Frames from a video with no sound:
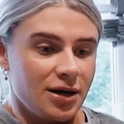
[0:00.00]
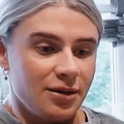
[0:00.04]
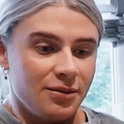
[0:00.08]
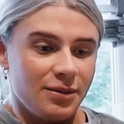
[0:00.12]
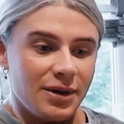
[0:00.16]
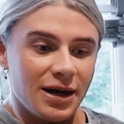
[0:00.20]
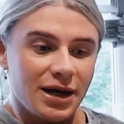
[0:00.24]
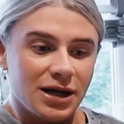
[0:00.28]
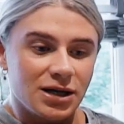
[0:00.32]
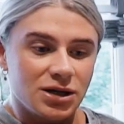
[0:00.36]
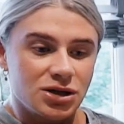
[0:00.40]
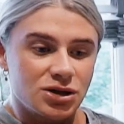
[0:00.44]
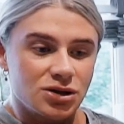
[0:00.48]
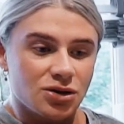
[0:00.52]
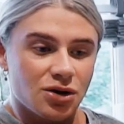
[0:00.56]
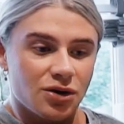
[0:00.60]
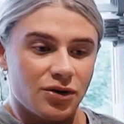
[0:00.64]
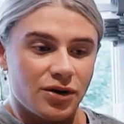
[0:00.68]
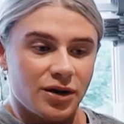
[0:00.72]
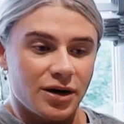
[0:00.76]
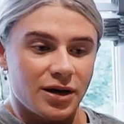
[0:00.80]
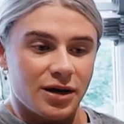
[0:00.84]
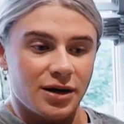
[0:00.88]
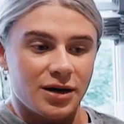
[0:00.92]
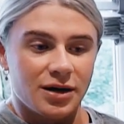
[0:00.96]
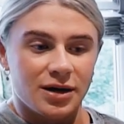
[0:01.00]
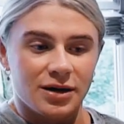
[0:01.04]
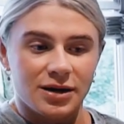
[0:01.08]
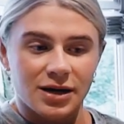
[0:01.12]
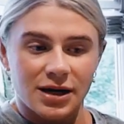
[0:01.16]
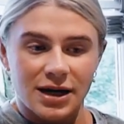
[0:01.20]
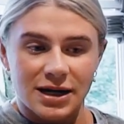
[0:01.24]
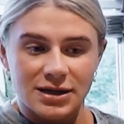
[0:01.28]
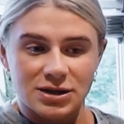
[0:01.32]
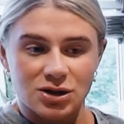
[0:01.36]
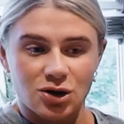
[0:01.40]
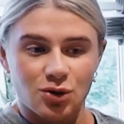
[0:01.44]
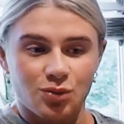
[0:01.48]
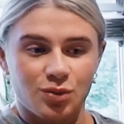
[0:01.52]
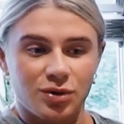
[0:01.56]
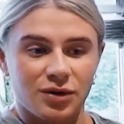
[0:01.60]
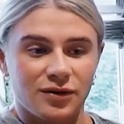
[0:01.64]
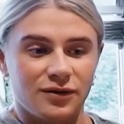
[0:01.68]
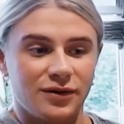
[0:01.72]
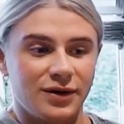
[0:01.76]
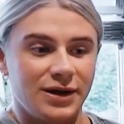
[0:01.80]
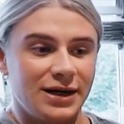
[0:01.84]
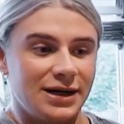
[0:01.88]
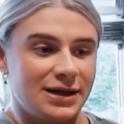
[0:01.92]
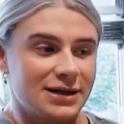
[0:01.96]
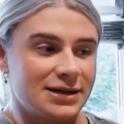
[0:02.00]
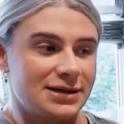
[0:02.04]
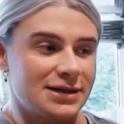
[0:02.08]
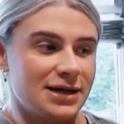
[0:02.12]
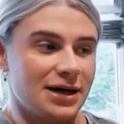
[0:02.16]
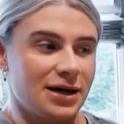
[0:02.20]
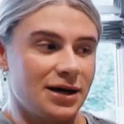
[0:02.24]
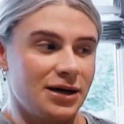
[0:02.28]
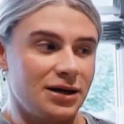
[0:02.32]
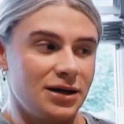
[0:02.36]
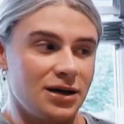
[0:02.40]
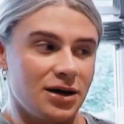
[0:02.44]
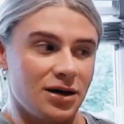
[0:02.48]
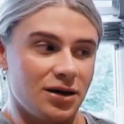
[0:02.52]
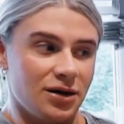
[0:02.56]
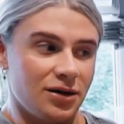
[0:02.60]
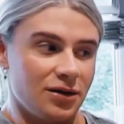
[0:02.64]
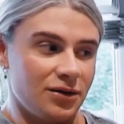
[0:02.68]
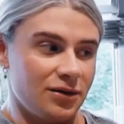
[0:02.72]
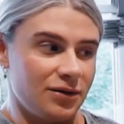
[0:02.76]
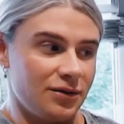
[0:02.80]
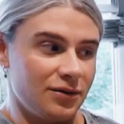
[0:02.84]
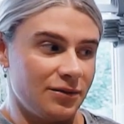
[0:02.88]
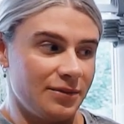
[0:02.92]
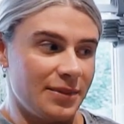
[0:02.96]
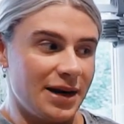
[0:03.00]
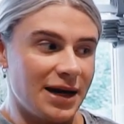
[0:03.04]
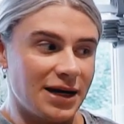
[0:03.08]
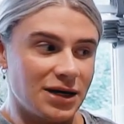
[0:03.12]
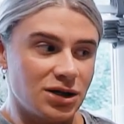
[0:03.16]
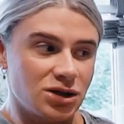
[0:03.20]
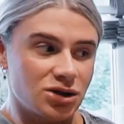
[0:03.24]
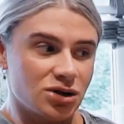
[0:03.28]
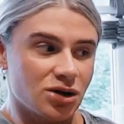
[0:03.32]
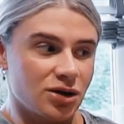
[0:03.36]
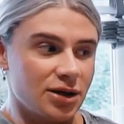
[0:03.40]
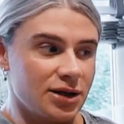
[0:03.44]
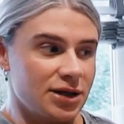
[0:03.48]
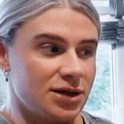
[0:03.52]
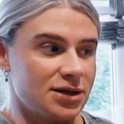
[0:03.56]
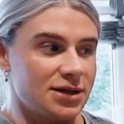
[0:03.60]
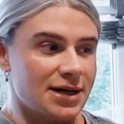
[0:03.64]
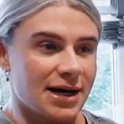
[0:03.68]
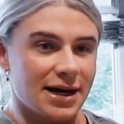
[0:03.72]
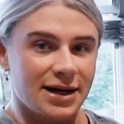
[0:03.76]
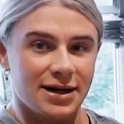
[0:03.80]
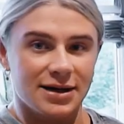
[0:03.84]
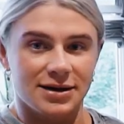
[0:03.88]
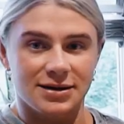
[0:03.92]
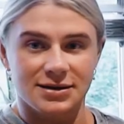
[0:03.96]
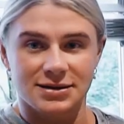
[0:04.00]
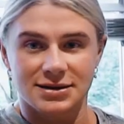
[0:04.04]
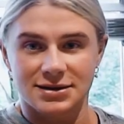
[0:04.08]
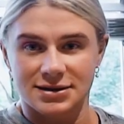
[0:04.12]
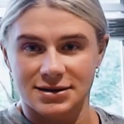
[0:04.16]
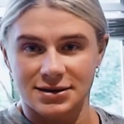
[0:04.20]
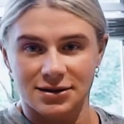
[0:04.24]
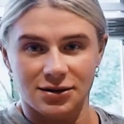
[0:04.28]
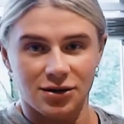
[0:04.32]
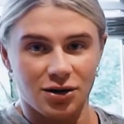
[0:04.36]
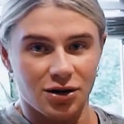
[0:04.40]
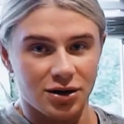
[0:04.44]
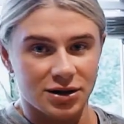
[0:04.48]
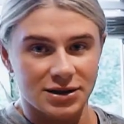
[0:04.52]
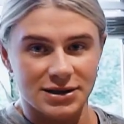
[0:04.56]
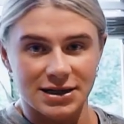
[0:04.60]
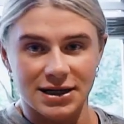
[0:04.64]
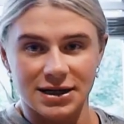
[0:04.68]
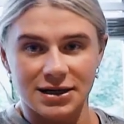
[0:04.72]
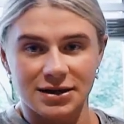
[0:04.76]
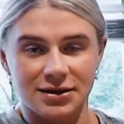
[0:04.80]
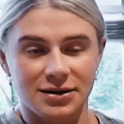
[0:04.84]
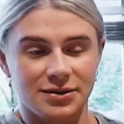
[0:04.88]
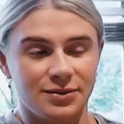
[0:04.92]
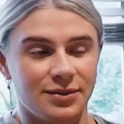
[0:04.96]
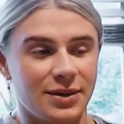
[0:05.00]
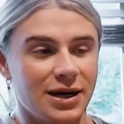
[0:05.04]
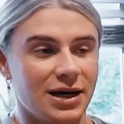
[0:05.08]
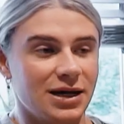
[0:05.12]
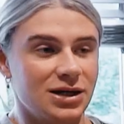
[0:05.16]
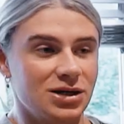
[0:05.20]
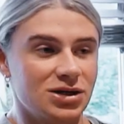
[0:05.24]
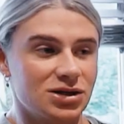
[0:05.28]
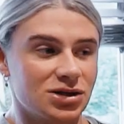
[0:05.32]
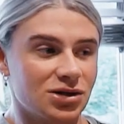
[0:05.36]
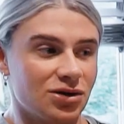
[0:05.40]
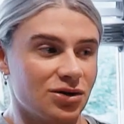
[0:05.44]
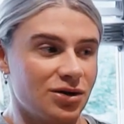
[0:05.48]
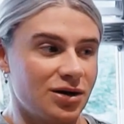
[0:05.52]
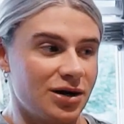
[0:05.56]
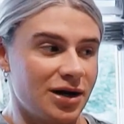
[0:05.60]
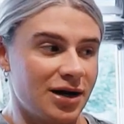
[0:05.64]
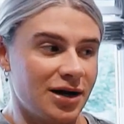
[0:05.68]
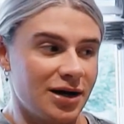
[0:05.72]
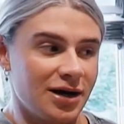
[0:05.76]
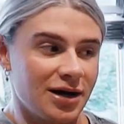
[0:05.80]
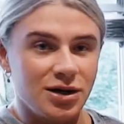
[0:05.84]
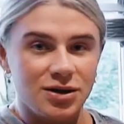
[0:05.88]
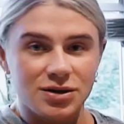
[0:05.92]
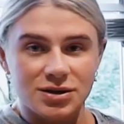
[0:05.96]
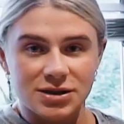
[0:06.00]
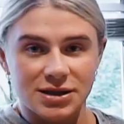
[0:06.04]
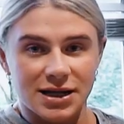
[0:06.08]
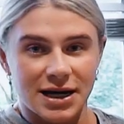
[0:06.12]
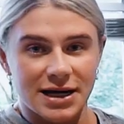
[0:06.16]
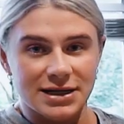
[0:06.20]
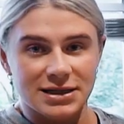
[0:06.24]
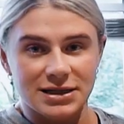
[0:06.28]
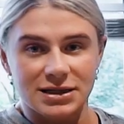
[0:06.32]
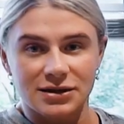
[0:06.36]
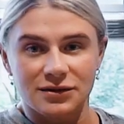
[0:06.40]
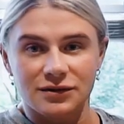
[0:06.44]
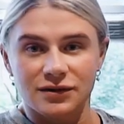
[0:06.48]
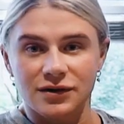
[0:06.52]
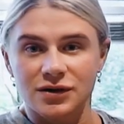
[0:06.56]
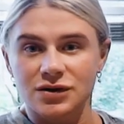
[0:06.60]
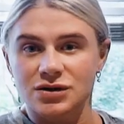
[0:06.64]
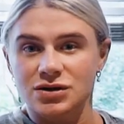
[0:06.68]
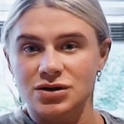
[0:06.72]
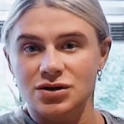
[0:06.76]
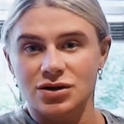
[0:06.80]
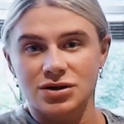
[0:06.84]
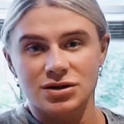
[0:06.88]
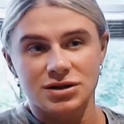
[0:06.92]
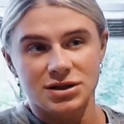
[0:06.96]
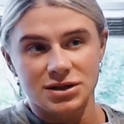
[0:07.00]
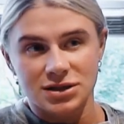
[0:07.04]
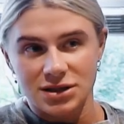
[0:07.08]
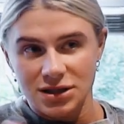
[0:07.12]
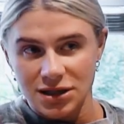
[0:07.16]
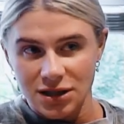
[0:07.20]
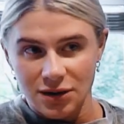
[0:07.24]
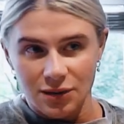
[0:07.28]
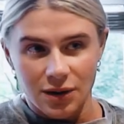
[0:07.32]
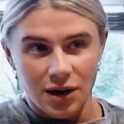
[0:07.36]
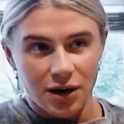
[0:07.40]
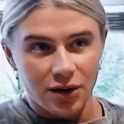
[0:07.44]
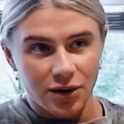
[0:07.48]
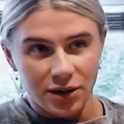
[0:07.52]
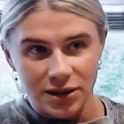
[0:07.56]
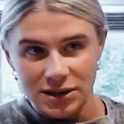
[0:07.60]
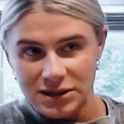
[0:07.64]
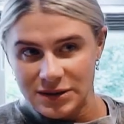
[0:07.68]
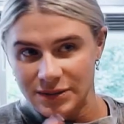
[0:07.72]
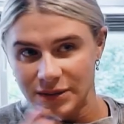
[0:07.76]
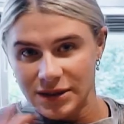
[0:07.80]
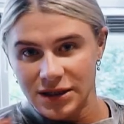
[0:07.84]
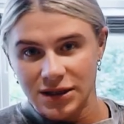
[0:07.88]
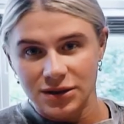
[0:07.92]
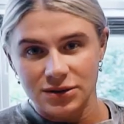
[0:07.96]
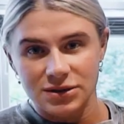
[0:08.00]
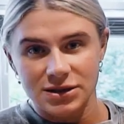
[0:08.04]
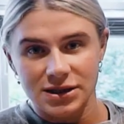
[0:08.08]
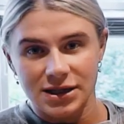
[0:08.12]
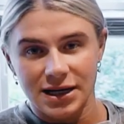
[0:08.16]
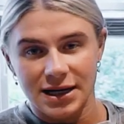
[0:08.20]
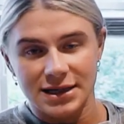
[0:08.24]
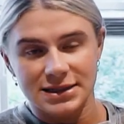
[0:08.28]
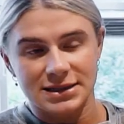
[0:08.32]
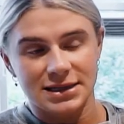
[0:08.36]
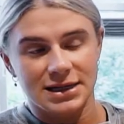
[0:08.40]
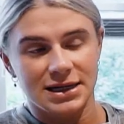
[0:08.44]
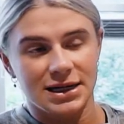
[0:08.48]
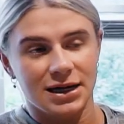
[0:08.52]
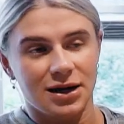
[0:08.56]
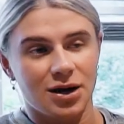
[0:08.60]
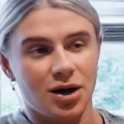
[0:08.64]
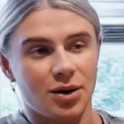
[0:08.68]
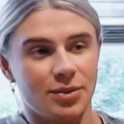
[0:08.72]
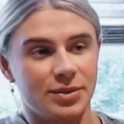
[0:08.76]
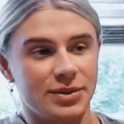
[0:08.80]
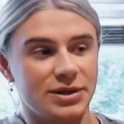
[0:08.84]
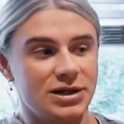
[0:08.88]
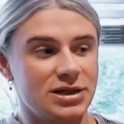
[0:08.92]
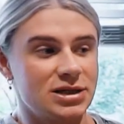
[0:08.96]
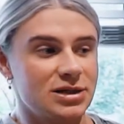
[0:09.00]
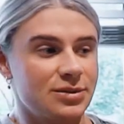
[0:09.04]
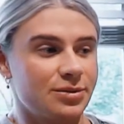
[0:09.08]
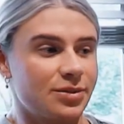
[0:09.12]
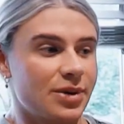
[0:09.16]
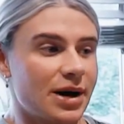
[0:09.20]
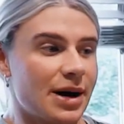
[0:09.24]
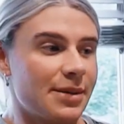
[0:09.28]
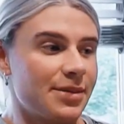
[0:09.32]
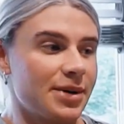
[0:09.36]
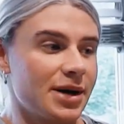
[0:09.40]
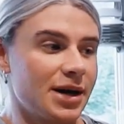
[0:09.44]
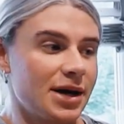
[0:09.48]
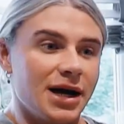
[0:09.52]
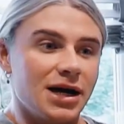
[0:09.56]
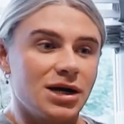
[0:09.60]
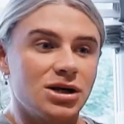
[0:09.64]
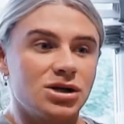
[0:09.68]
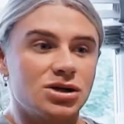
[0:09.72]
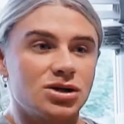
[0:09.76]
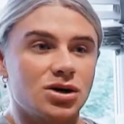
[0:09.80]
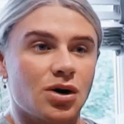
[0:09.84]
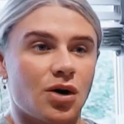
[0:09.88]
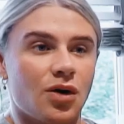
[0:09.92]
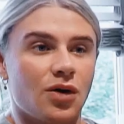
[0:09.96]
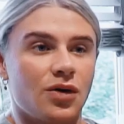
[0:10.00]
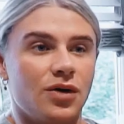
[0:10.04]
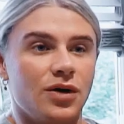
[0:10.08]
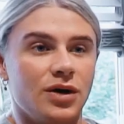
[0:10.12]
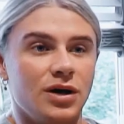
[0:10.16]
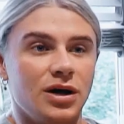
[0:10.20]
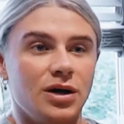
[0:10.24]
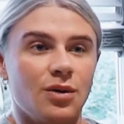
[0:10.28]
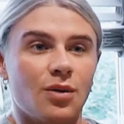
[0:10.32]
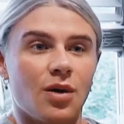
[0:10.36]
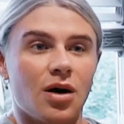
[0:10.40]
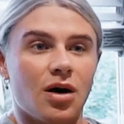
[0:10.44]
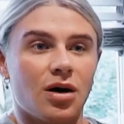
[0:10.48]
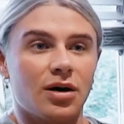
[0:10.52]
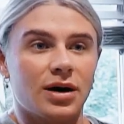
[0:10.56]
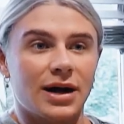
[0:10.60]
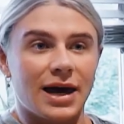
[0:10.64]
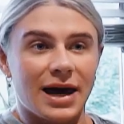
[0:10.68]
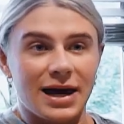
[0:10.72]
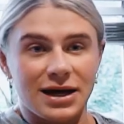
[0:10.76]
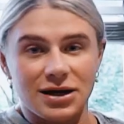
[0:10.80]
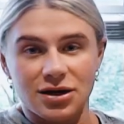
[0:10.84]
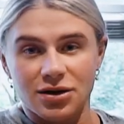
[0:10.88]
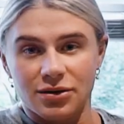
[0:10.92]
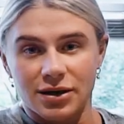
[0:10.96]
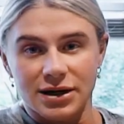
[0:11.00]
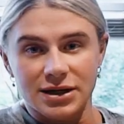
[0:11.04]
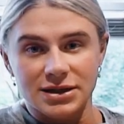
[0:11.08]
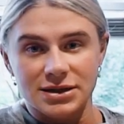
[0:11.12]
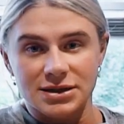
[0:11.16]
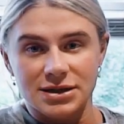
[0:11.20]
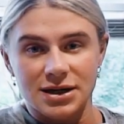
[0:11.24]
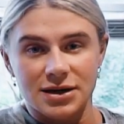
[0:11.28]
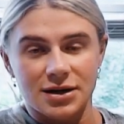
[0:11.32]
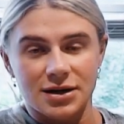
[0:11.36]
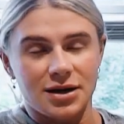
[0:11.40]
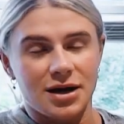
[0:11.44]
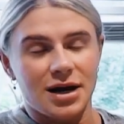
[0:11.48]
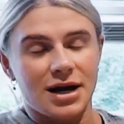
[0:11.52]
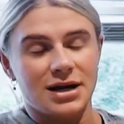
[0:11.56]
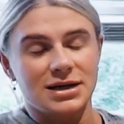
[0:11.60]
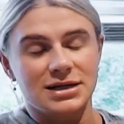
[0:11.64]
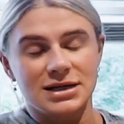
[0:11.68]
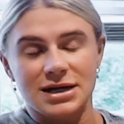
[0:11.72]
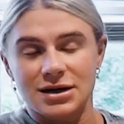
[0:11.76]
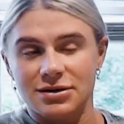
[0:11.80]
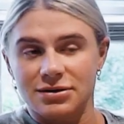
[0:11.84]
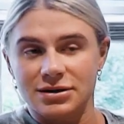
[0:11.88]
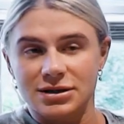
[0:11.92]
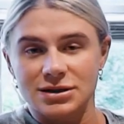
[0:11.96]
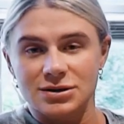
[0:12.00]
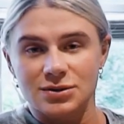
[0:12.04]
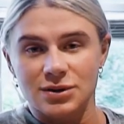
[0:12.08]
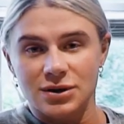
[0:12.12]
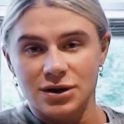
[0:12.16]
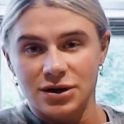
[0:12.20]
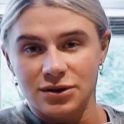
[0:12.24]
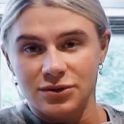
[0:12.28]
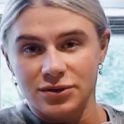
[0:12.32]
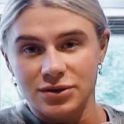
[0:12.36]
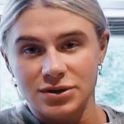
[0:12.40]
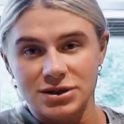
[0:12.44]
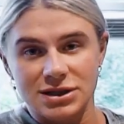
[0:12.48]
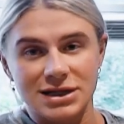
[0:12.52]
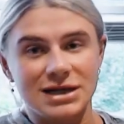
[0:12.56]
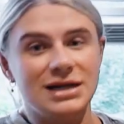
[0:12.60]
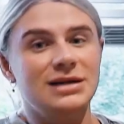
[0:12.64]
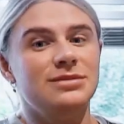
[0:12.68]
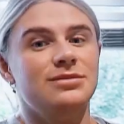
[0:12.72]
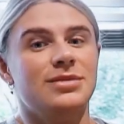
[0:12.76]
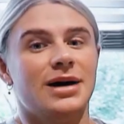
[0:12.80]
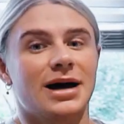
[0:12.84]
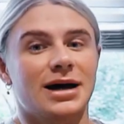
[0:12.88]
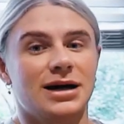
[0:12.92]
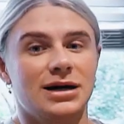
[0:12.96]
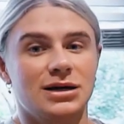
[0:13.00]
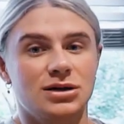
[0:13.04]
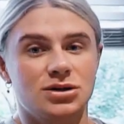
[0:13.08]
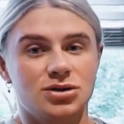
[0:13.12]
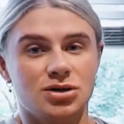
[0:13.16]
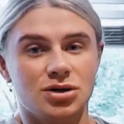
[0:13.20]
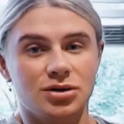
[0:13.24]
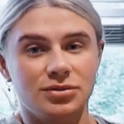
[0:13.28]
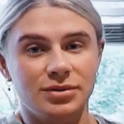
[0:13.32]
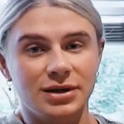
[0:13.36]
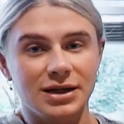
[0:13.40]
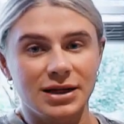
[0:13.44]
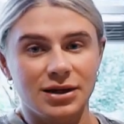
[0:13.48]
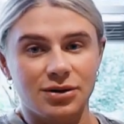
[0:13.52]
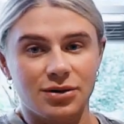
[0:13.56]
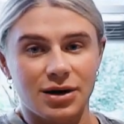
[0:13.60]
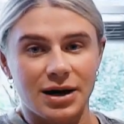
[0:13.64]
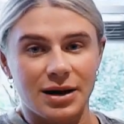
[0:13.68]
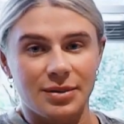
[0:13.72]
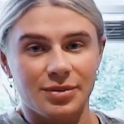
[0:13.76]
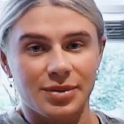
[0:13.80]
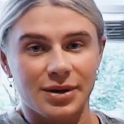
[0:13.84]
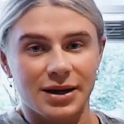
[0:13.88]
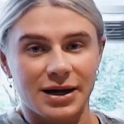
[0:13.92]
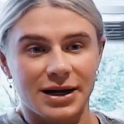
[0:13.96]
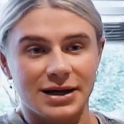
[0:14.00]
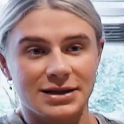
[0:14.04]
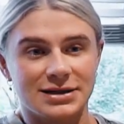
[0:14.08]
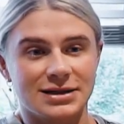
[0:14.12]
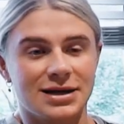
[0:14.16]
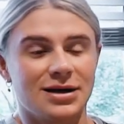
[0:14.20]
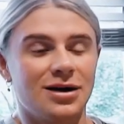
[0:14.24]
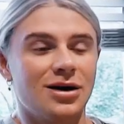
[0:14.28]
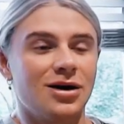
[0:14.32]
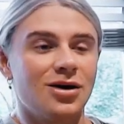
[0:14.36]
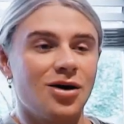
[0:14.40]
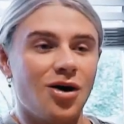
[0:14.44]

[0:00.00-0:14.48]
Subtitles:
making sure that the last couple of weeks you're making sure that your diet's locked in, making sure that you're utilising the food sources that you are going to be utilising in competition prep, making sure that you are getting your adherence with your routine back into a really great place.